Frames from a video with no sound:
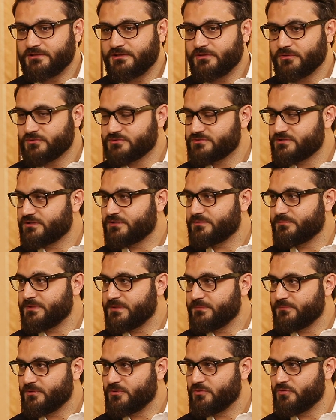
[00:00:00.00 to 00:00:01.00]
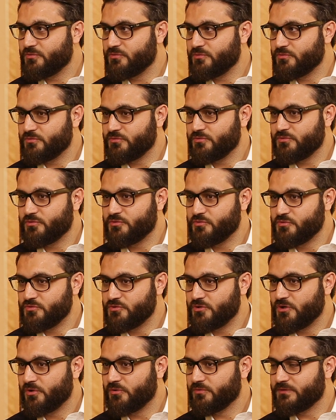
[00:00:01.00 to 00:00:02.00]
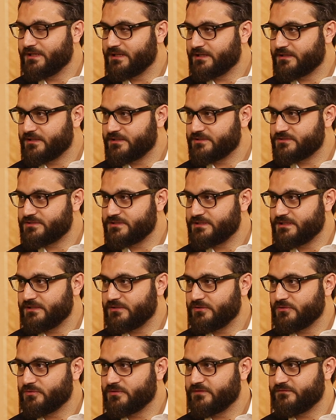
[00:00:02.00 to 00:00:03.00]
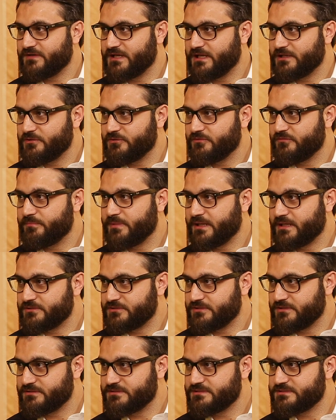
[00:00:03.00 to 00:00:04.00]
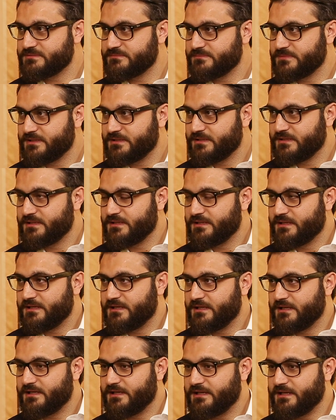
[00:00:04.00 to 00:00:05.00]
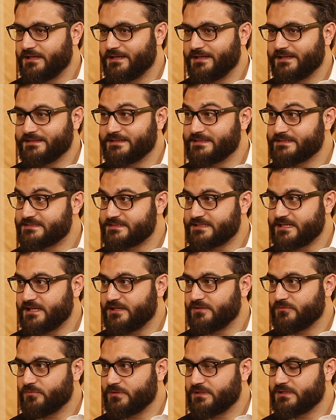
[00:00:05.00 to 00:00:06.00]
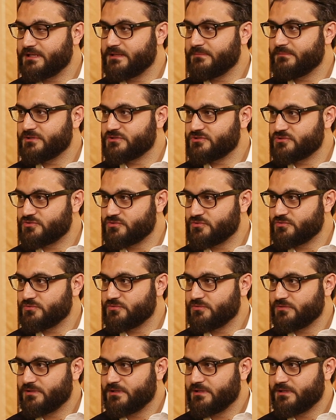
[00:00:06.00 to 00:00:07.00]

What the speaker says: Those are people who know their country and know the value of patriotism and understand what they must do